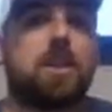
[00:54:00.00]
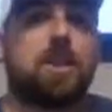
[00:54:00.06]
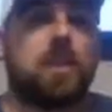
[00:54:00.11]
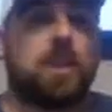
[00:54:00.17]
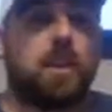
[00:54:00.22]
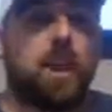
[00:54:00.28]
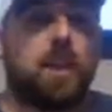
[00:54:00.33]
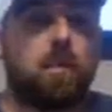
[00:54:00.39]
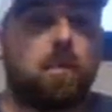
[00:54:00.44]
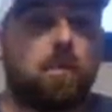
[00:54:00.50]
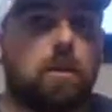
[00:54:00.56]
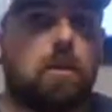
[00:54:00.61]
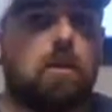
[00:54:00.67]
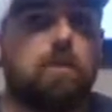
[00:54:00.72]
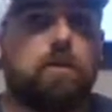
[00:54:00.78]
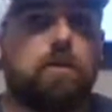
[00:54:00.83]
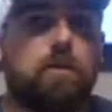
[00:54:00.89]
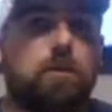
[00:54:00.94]
chatting
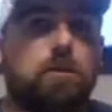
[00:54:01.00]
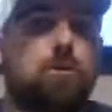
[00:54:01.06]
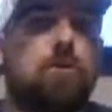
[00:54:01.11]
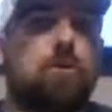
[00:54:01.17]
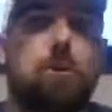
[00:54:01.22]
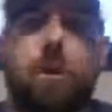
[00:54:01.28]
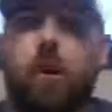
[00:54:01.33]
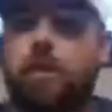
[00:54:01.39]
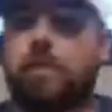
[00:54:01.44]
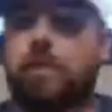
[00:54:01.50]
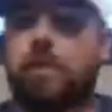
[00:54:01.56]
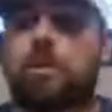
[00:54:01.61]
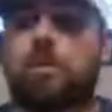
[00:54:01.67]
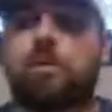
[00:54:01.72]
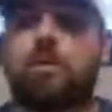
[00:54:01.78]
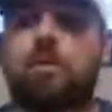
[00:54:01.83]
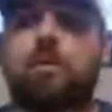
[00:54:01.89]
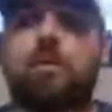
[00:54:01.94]
with
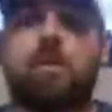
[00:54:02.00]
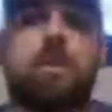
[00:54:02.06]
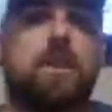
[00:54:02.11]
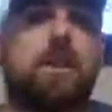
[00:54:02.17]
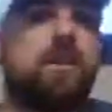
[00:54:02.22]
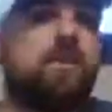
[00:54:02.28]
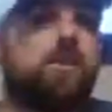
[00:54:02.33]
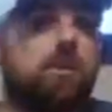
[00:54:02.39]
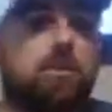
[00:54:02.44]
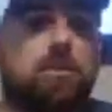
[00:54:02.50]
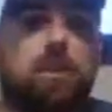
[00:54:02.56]
drivers, different